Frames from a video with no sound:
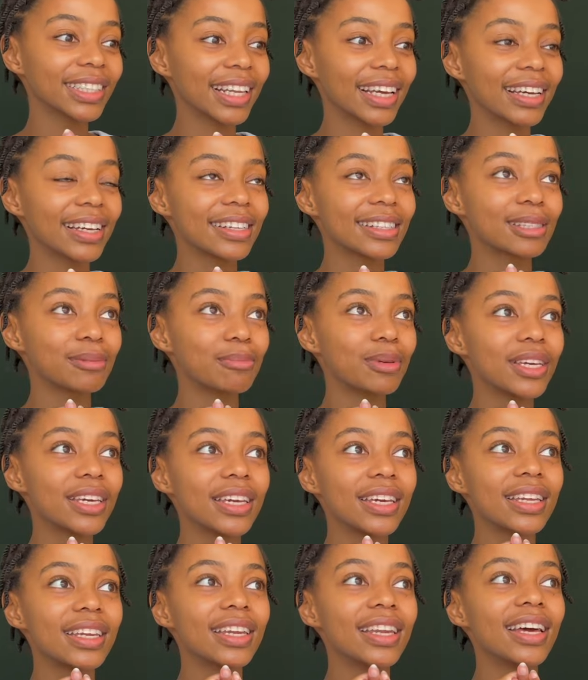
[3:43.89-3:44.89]
Like, it's
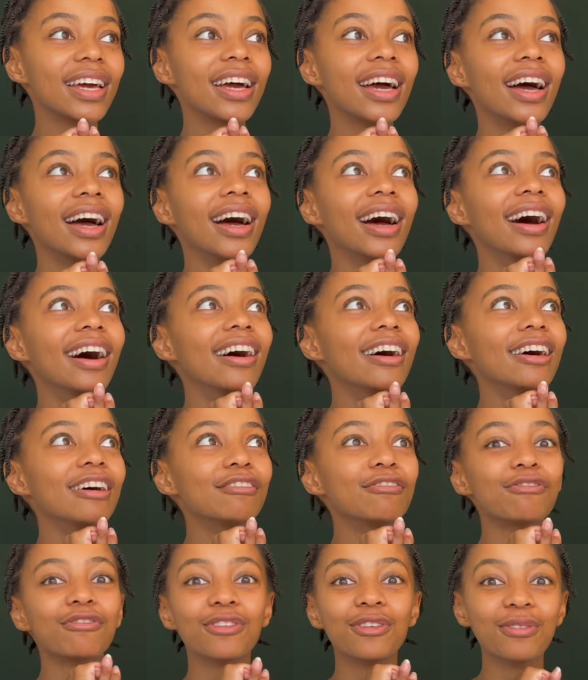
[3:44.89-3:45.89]
been a
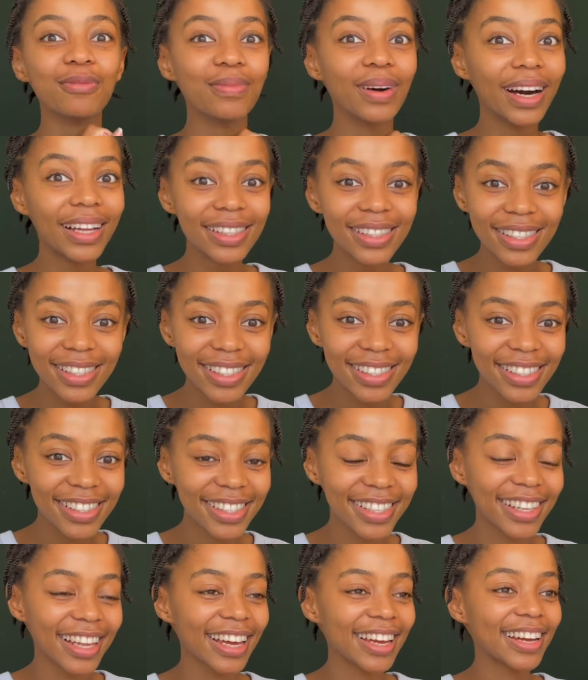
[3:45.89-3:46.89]
few
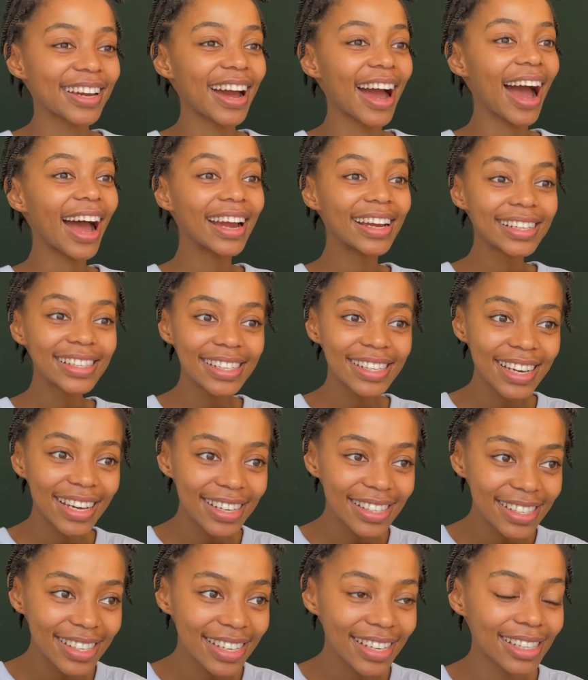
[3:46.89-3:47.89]
months like
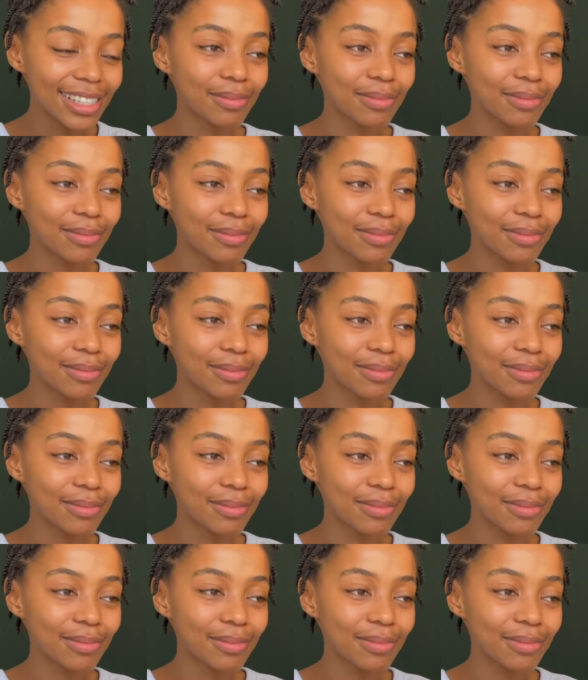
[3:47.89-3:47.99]
ideating,